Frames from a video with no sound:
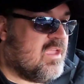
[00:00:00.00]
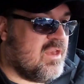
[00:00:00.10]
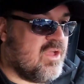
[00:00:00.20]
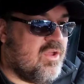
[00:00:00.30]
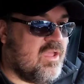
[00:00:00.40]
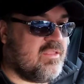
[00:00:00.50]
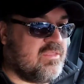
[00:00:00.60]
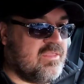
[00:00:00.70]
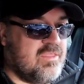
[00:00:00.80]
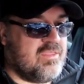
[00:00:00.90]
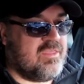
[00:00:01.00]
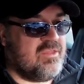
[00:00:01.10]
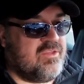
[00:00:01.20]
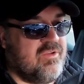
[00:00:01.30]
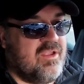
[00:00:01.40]
You know,
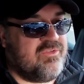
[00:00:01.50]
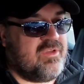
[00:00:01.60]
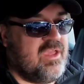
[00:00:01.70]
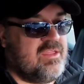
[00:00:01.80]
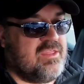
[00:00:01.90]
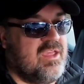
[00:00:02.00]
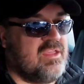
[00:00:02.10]
this transfer case thing